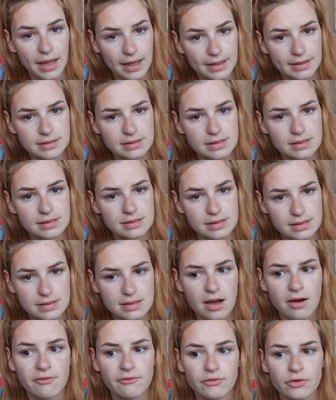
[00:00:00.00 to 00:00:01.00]
and
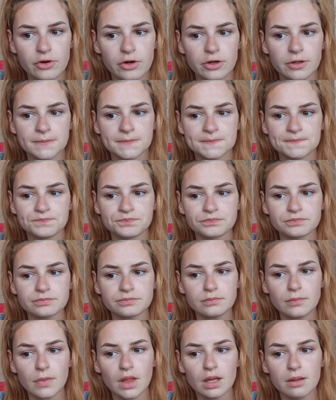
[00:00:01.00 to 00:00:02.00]
discomfort.
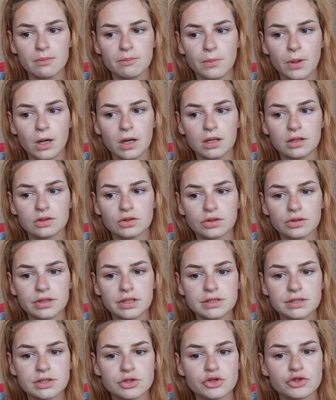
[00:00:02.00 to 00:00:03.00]
But
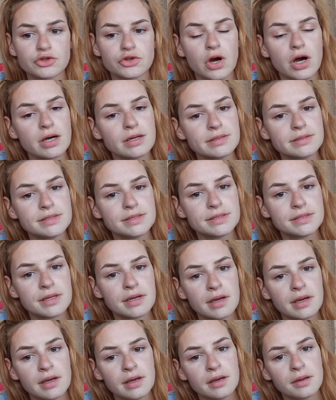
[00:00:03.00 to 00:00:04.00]
learning to trust,
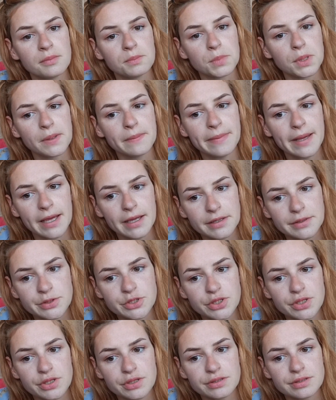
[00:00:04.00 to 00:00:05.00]
be
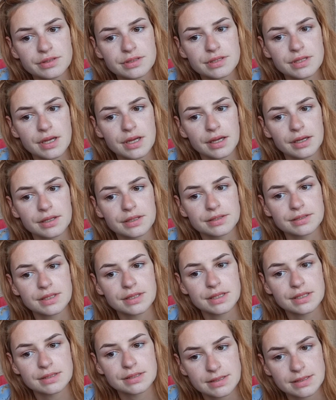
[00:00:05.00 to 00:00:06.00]
patient, and
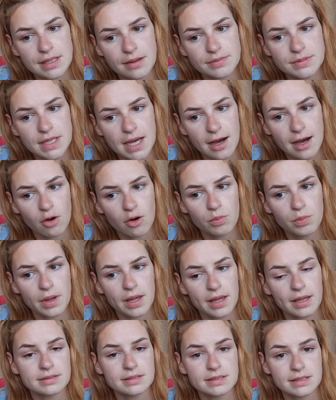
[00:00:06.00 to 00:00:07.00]
accept help
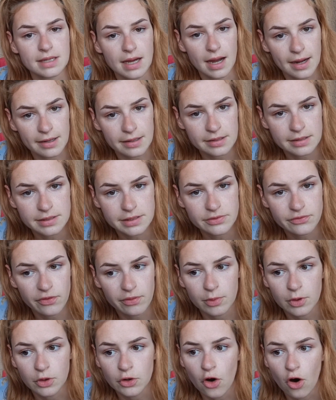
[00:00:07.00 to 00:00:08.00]
and guidance
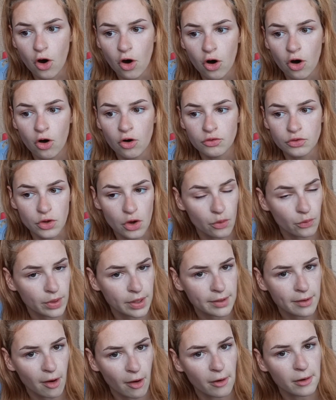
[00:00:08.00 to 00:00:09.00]
from an
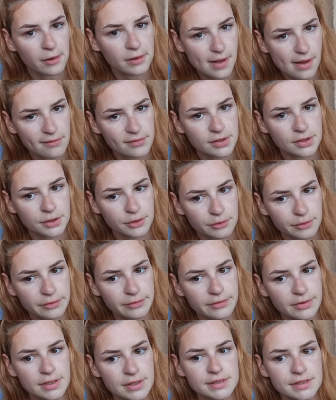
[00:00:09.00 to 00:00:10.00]
all-knowing, all-loving
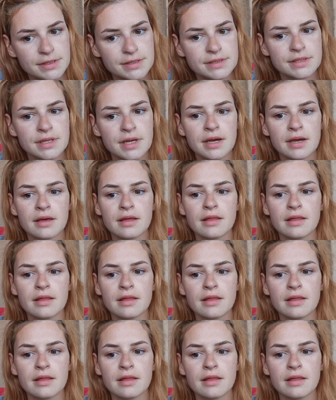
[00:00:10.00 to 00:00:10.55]
universe